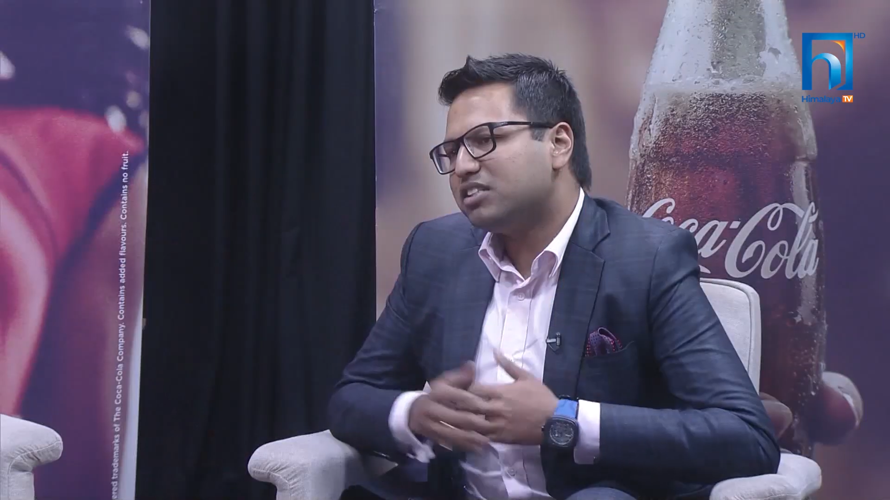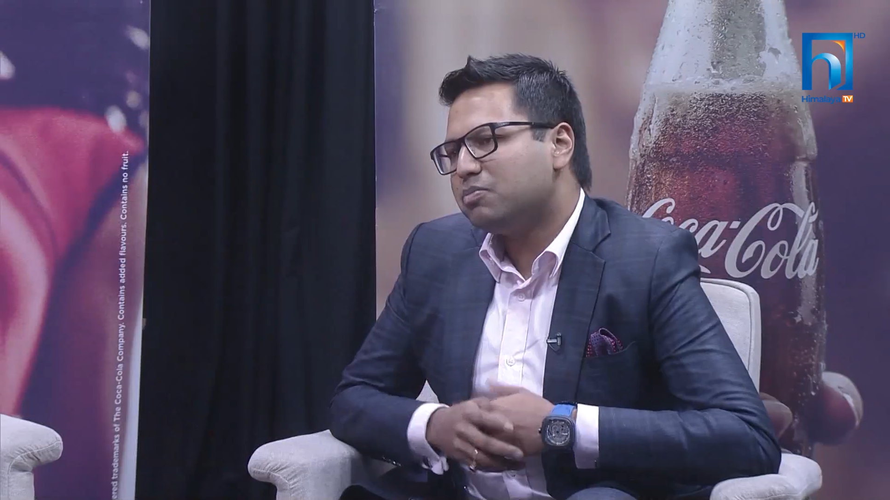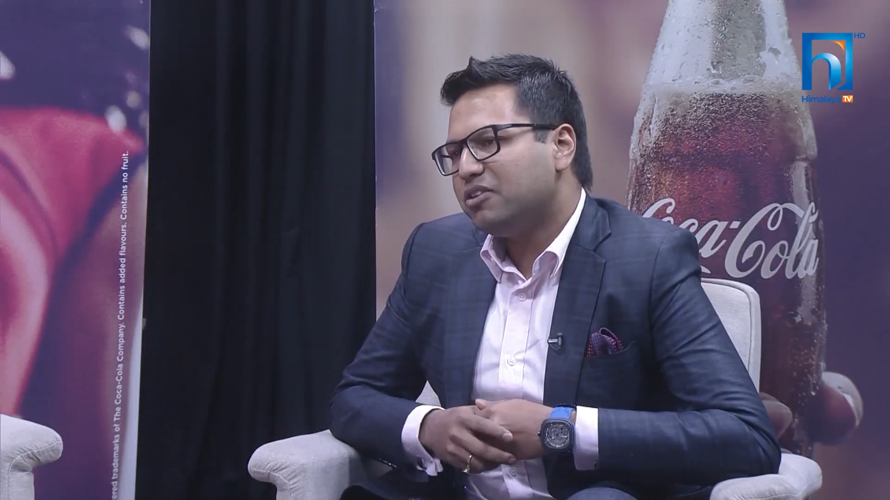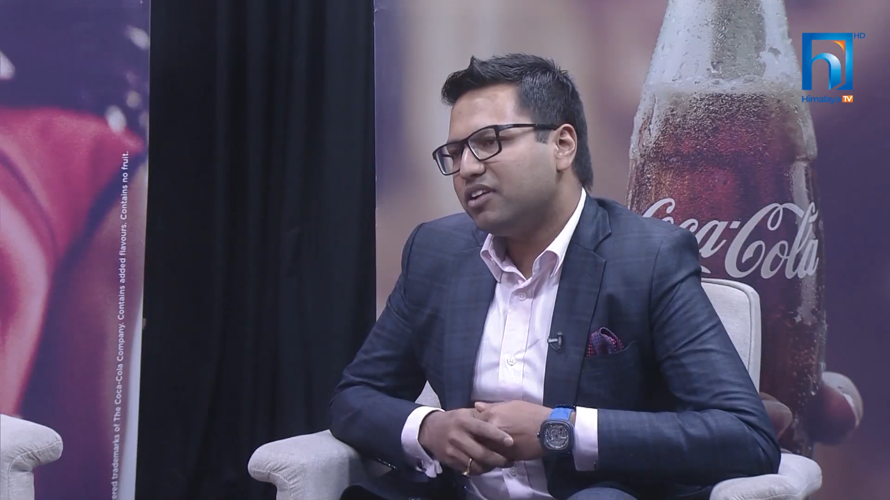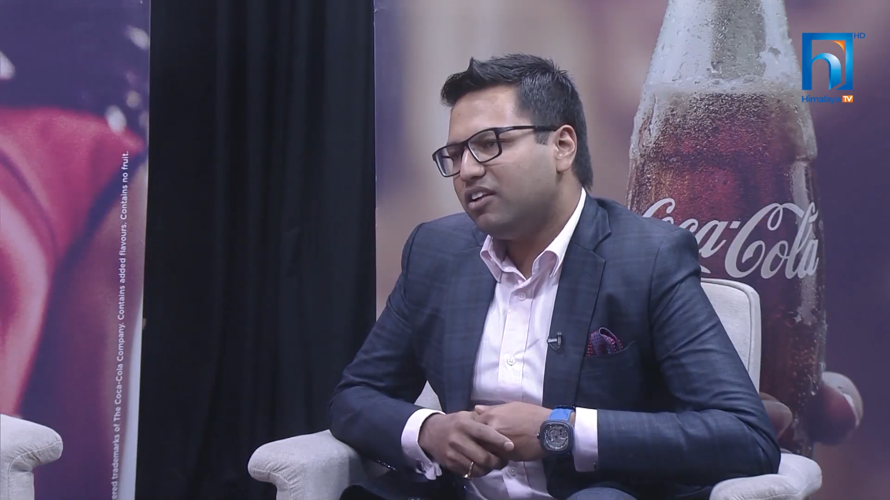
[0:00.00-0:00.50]

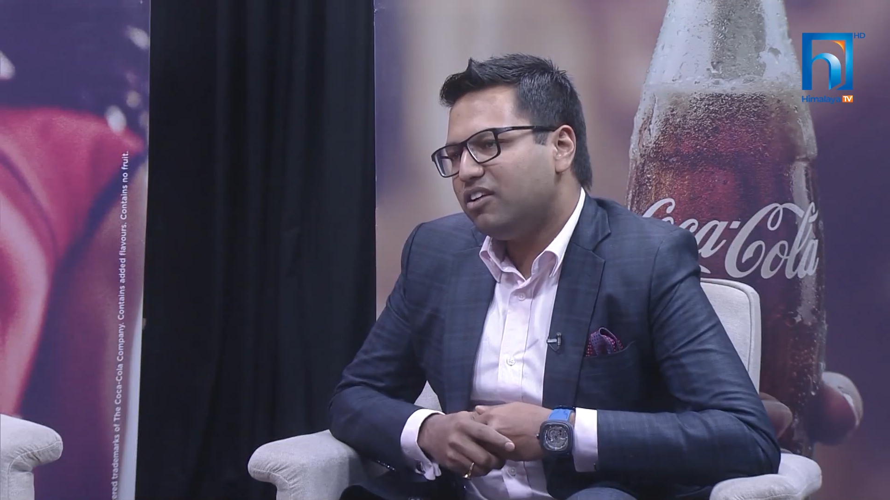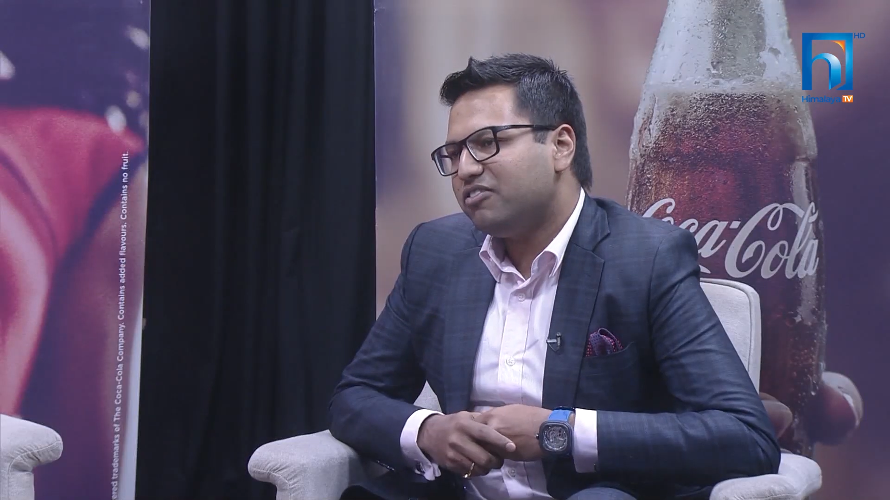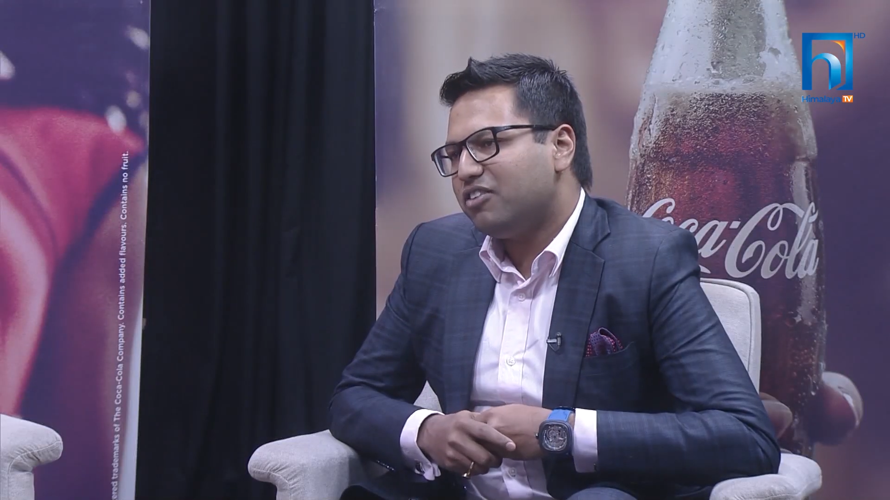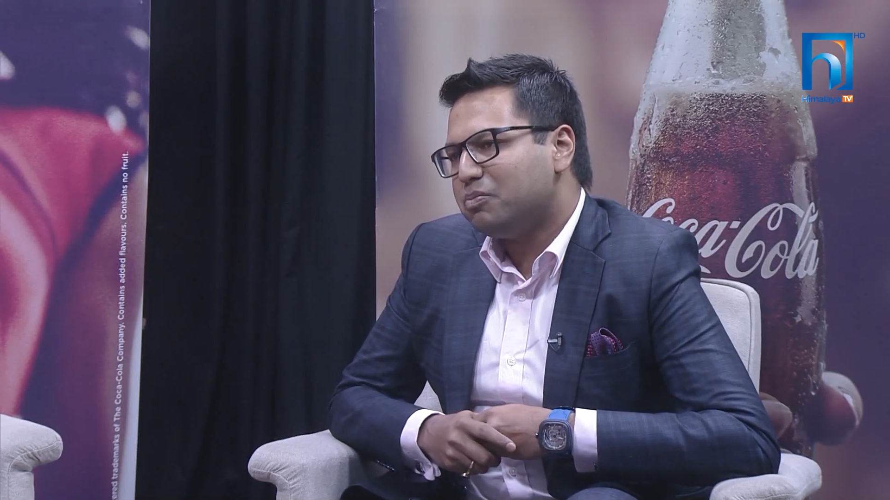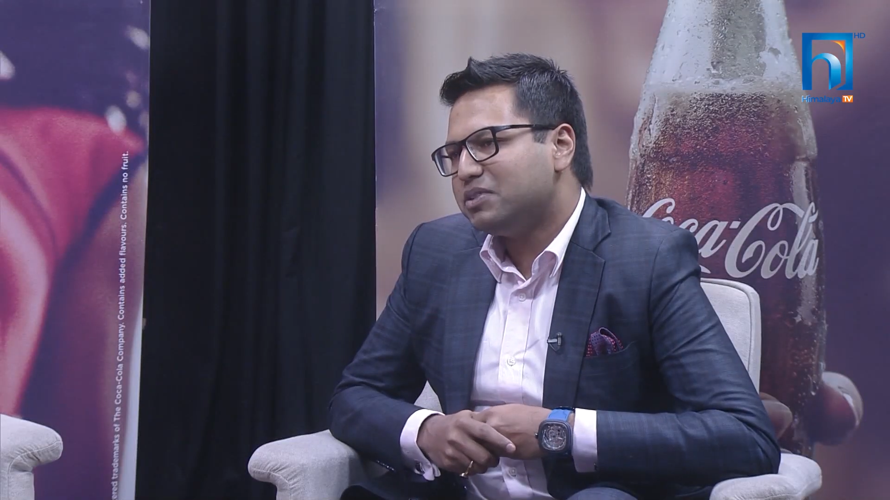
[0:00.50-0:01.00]
exploring a lot
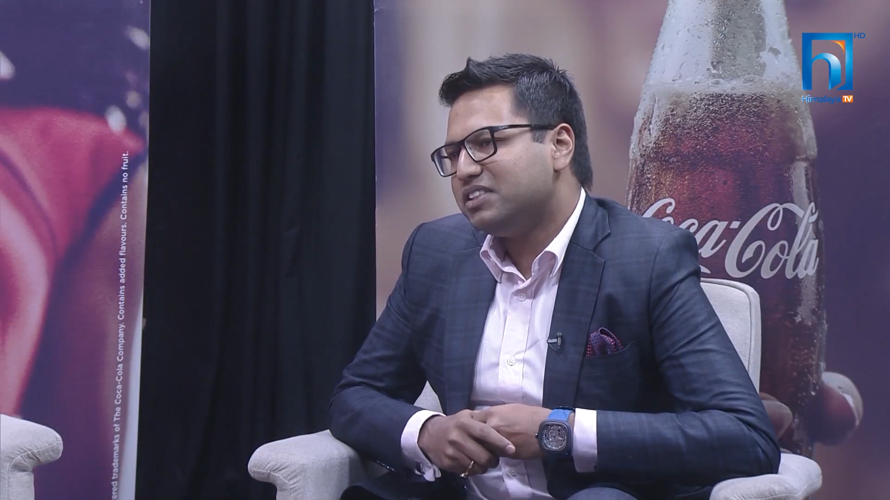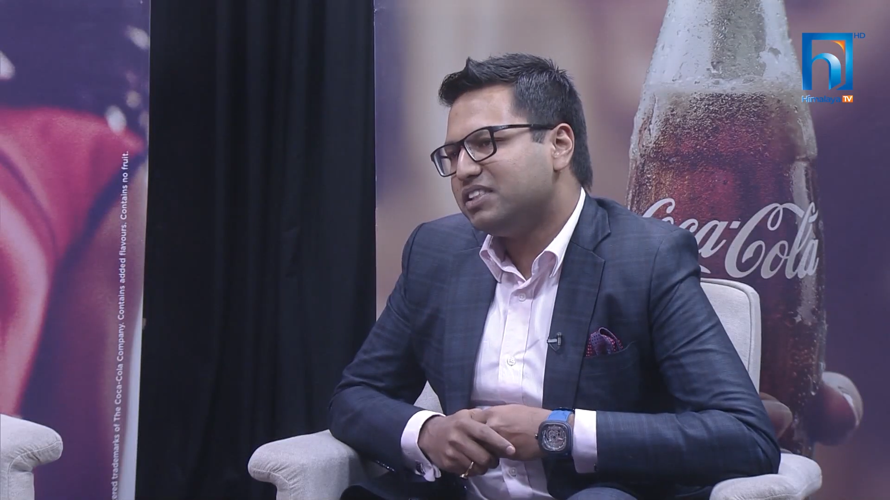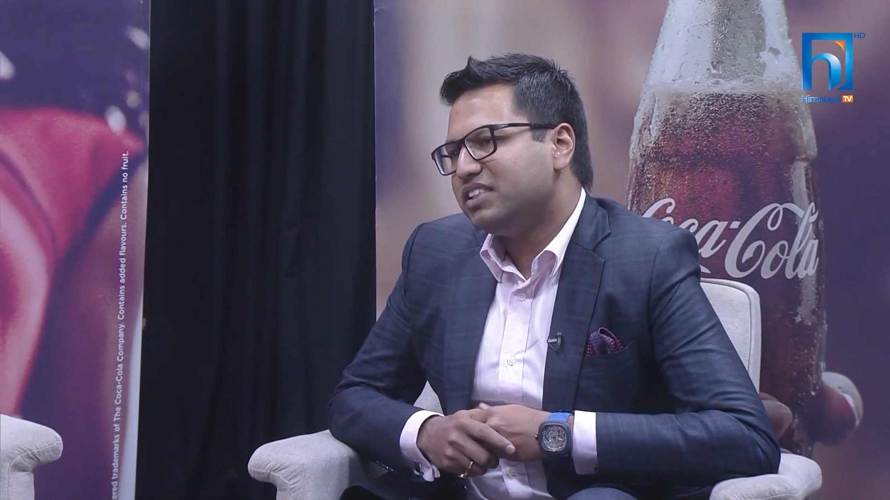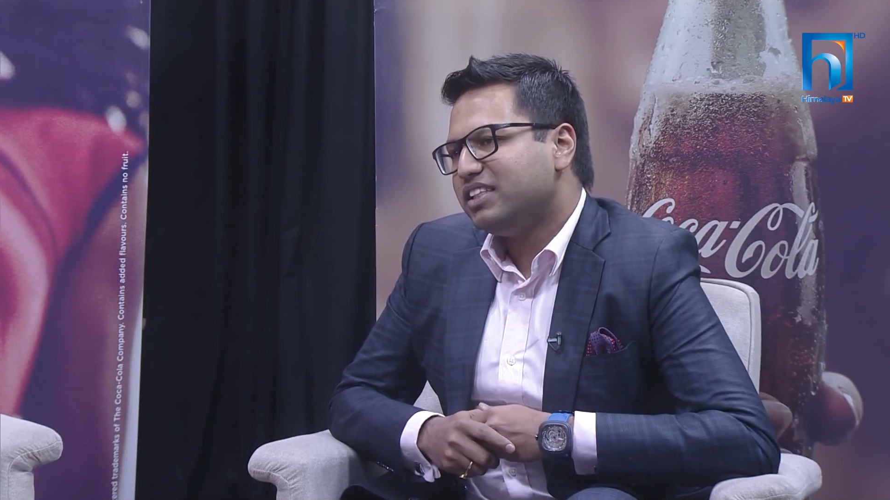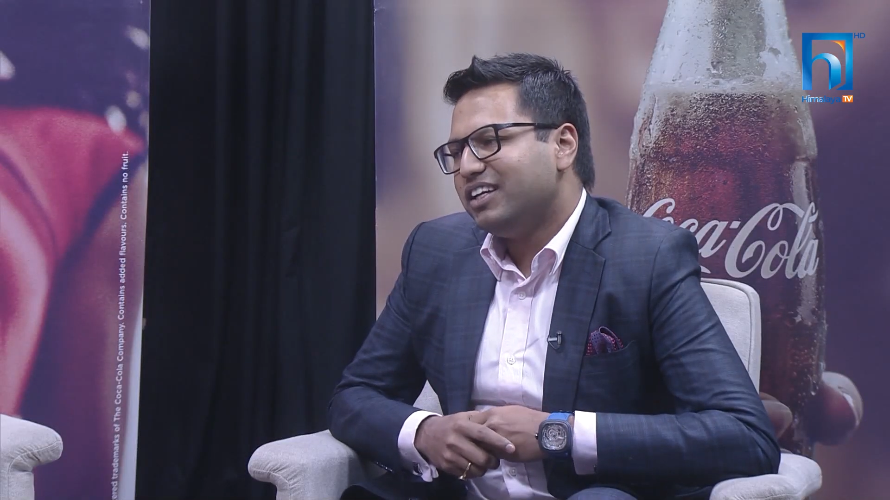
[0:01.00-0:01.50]
of
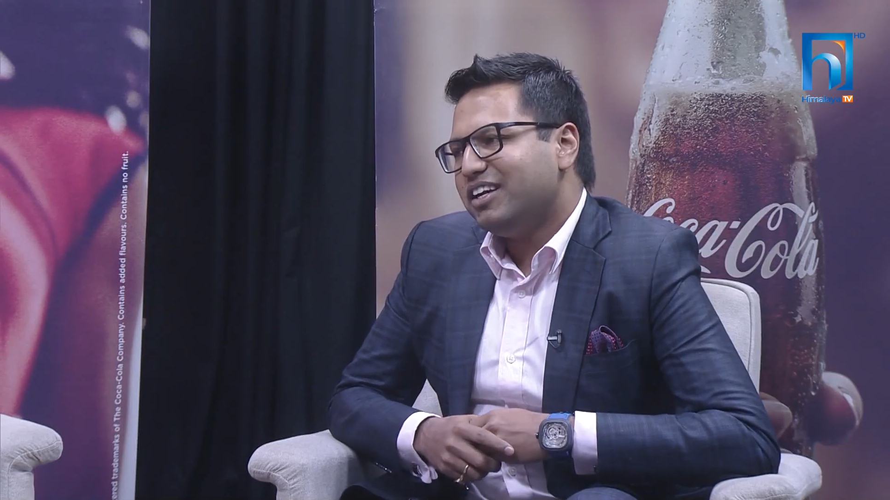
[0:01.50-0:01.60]
options,